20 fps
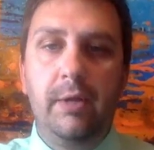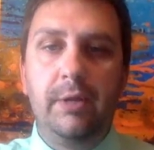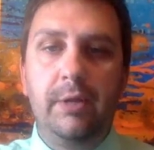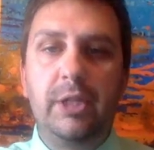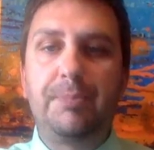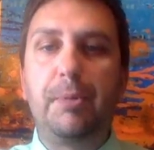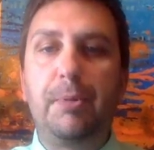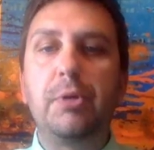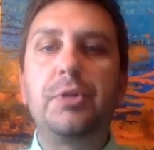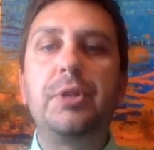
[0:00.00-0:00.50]

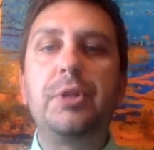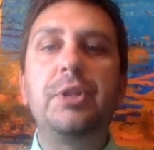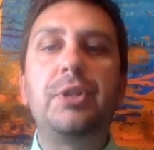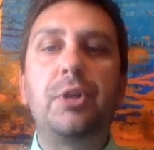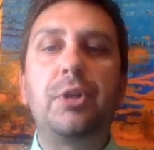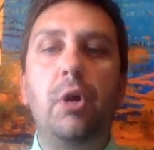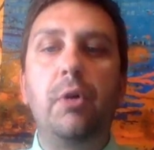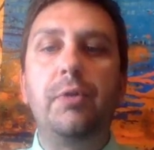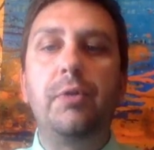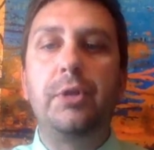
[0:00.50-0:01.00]
This person is
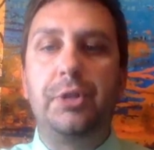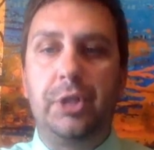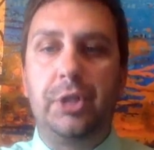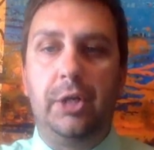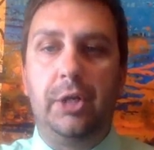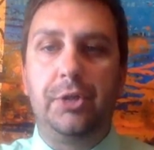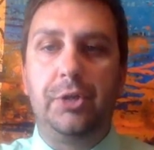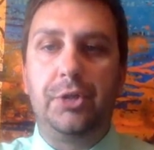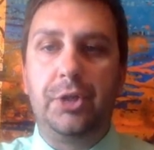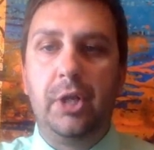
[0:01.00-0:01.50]
called the
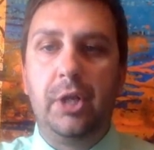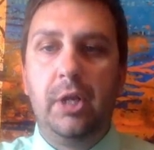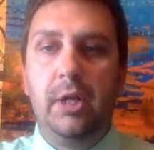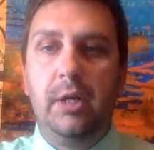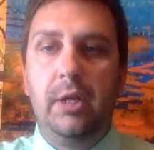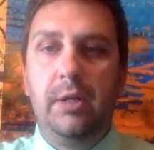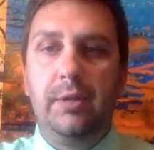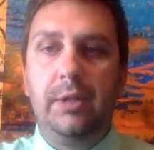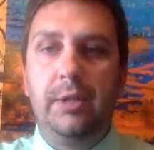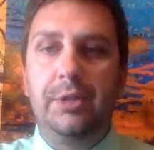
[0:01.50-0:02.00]
judge.
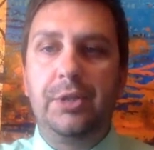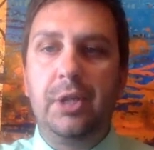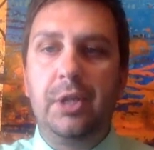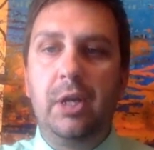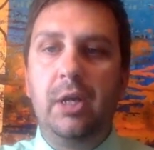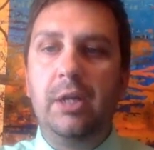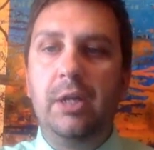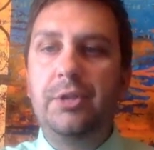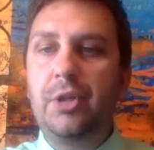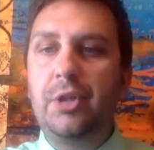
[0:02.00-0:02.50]
The
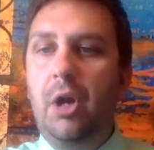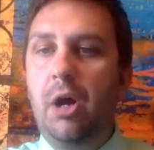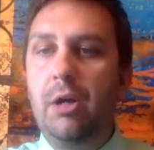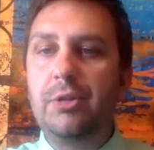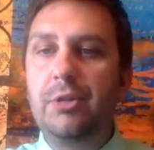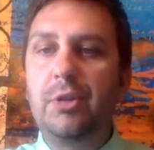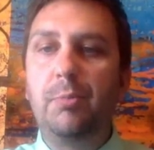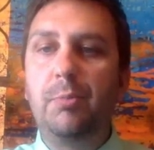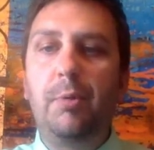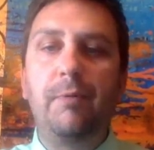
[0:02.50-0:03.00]
judge
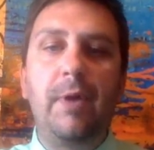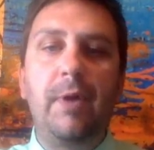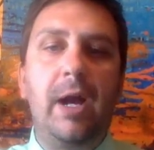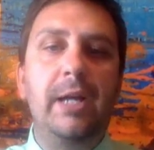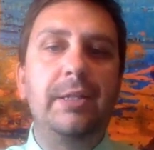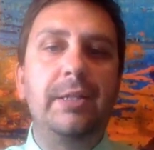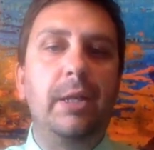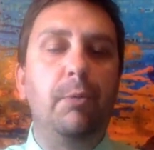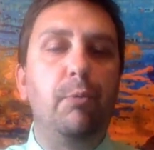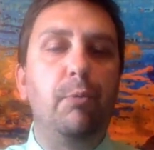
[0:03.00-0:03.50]
also
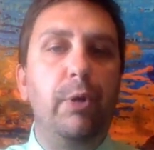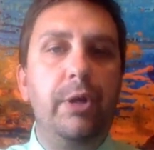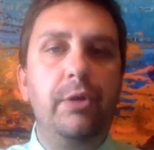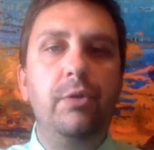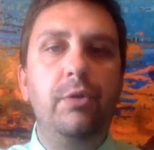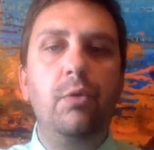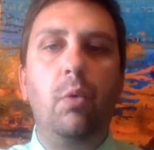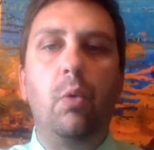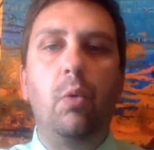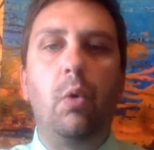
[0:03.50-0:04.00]
provides a
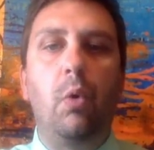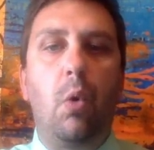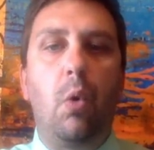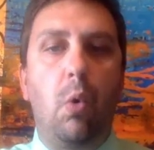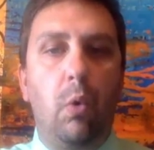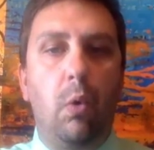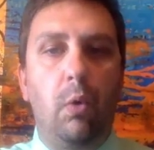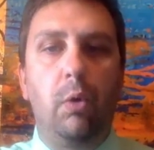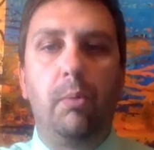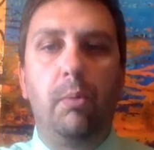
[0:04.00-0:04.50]
written or
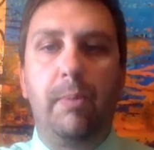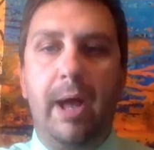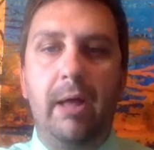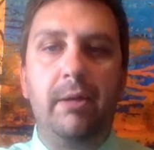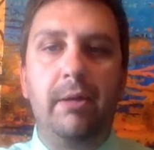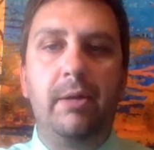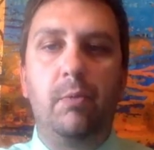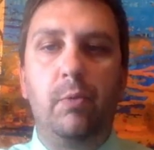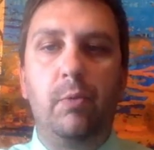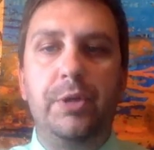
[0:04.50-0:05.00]
oral
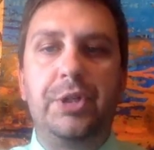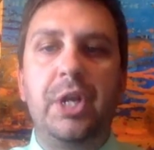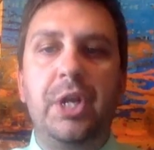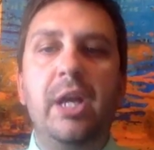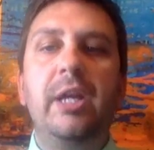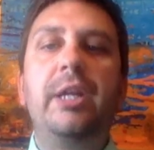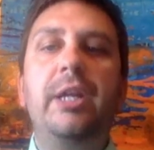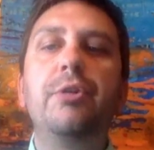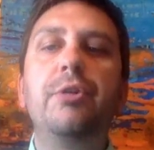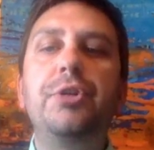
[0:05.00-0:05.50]
ballot in
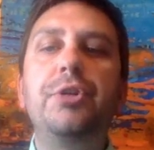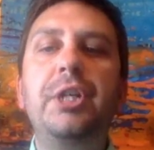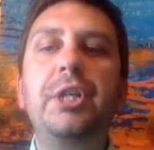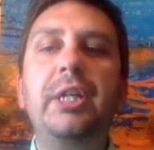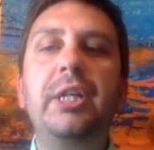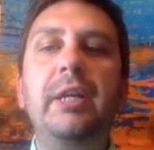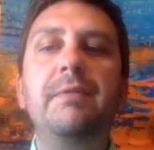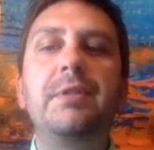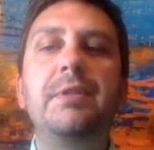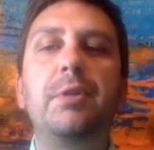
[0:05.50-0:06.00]
which he or
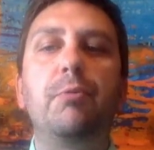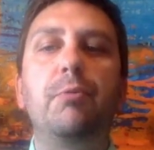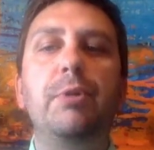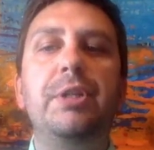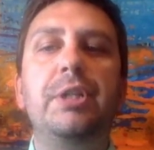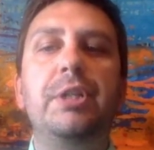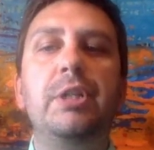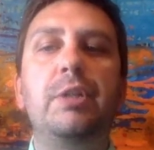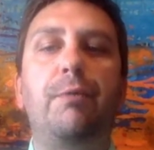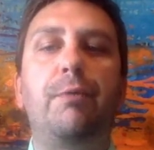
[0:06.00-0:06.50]
she gives the
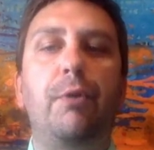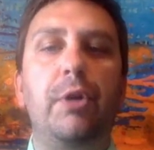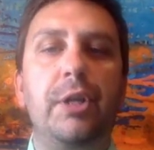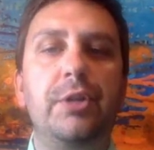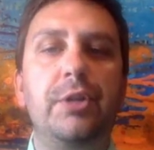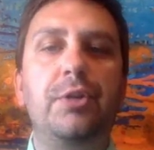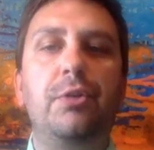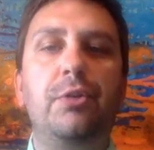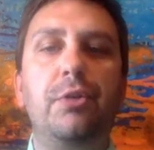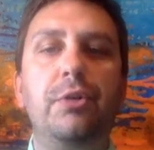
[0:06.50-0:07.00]
reasons for
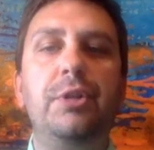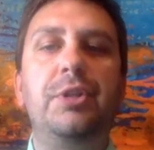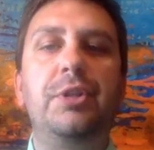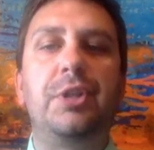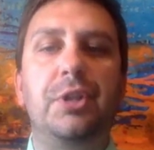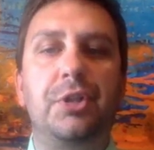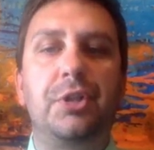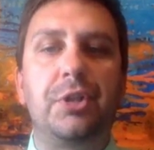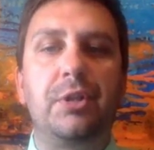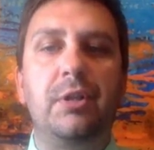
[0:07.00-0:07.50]
his or her
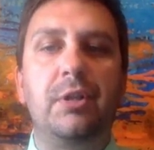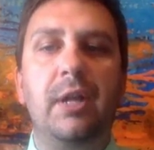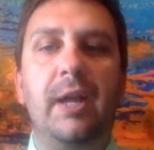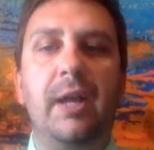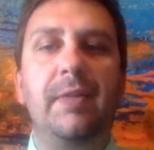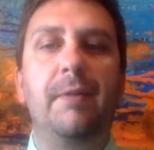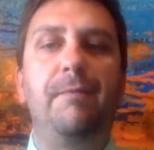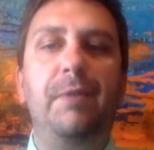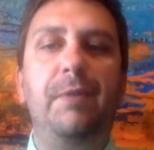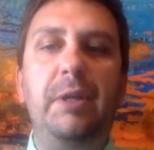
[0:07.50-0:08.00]
decision
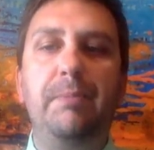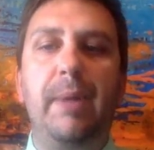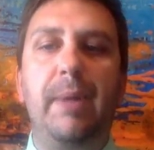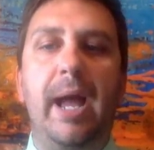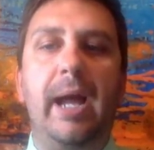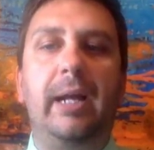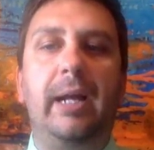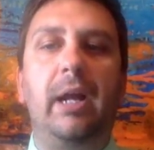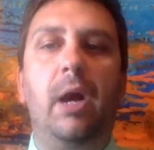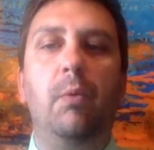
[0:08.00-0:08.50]
and the
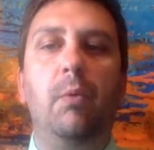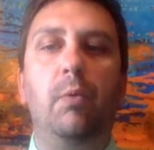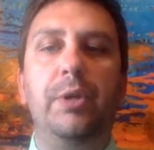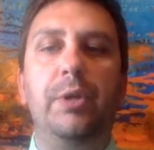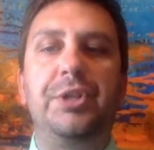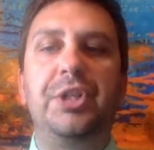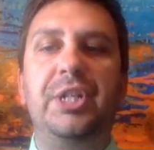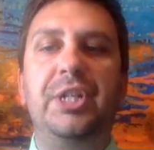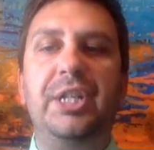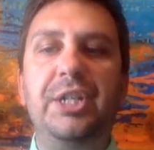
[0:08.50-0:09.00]
feedback on
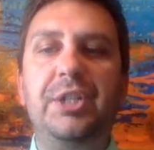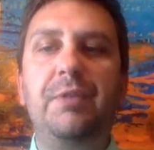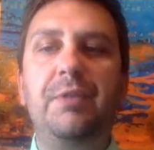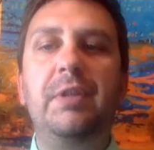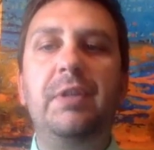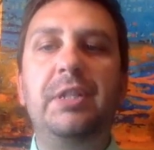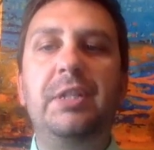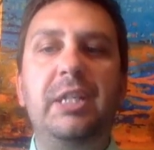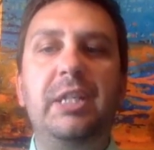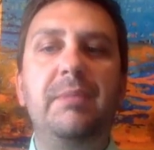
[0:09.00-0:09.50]
which each
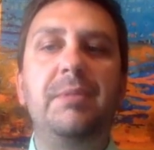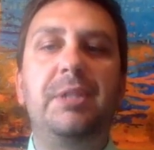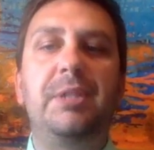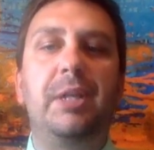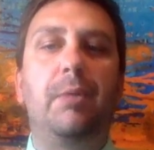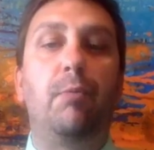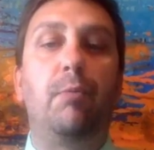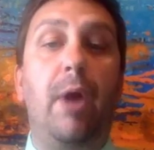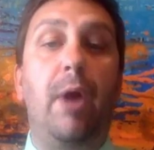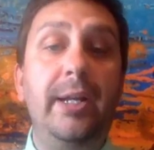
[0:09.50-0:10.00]
of the teams
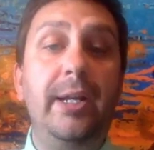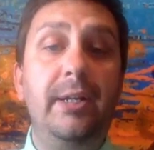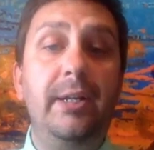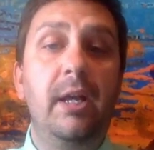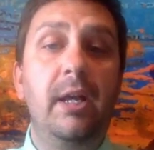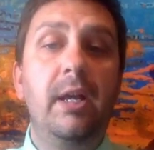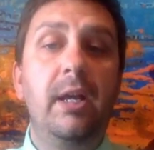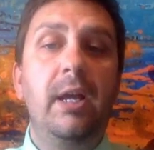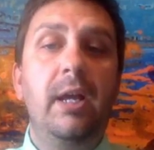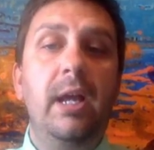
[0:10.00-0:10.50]
did right
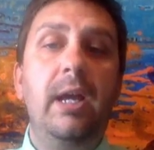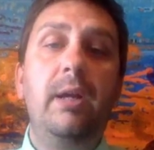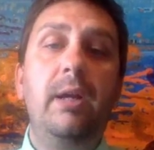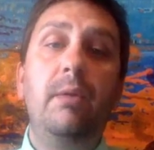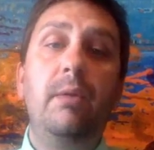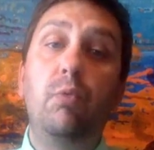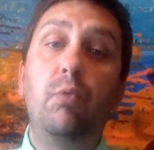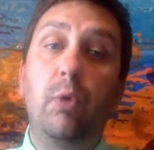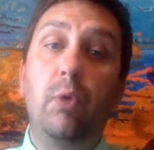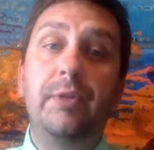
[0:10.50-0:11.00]

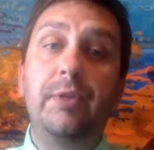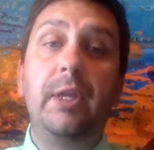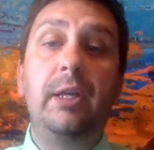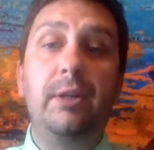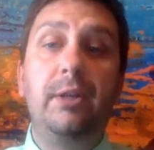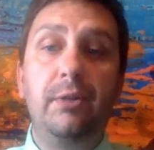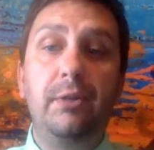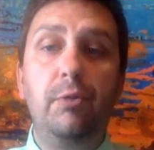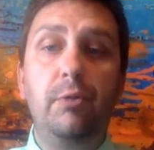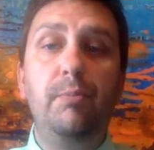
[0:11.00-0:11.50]
and what they
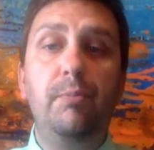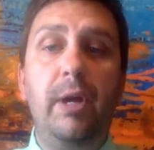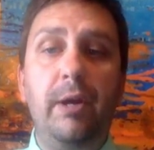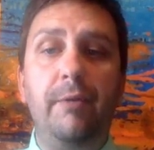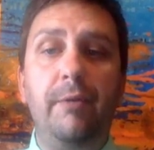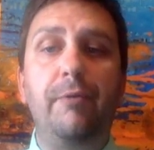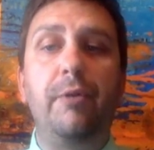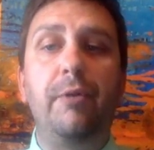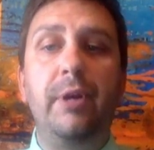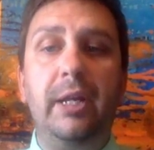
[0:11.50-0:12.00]
could do
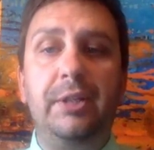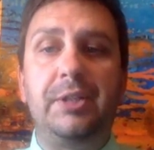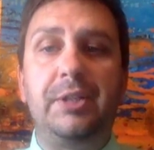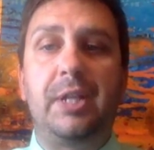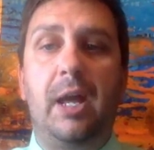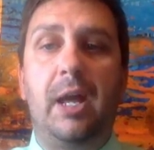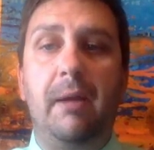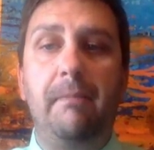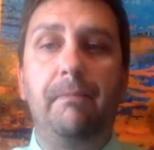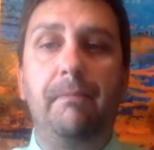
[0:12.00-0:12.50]
better for next
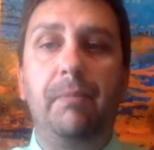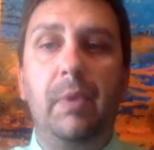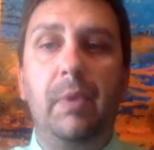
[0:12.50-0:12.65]
time.